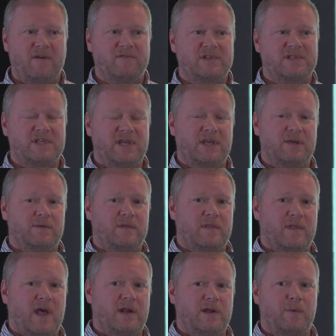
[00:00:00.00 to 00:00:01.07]
guarantee you
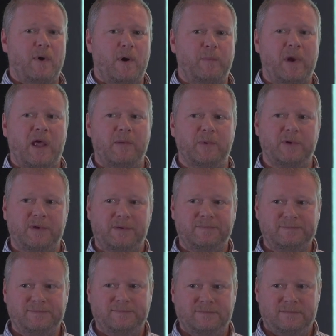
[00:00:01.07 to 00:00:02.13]
that they knew our playbook.
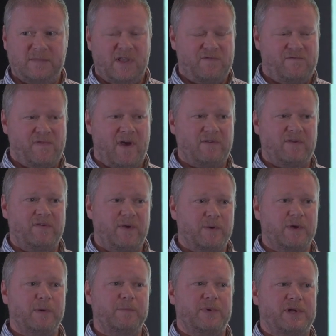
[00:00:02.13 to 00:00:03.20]
There's very few
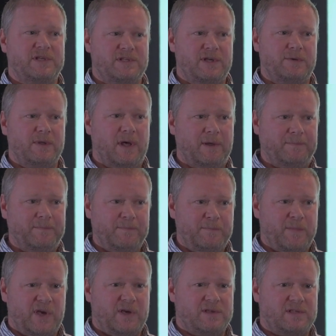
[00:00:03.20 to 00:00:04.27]
companies do that,
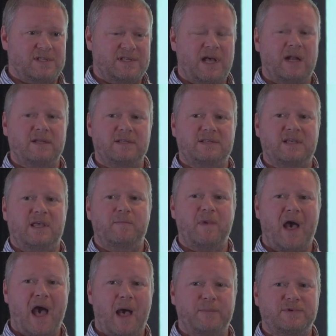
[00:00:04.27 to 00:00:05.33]
because the talent team
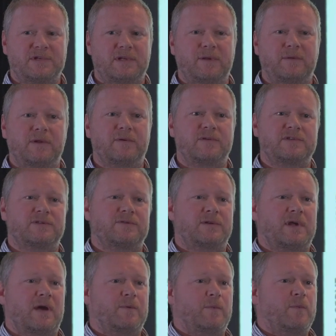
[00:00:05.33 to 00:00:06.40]
absolutely understood
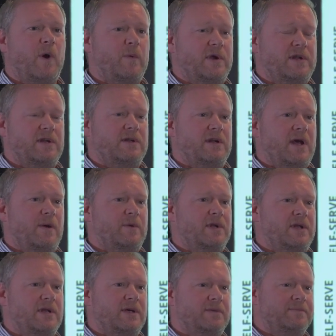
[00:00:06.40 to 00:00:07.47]
what we did and how we
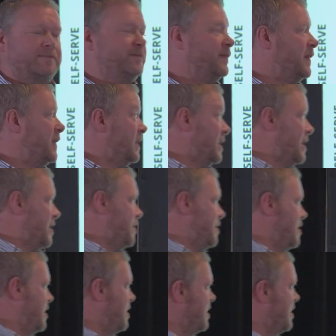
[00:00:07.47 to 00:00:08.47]
did it. Keep going.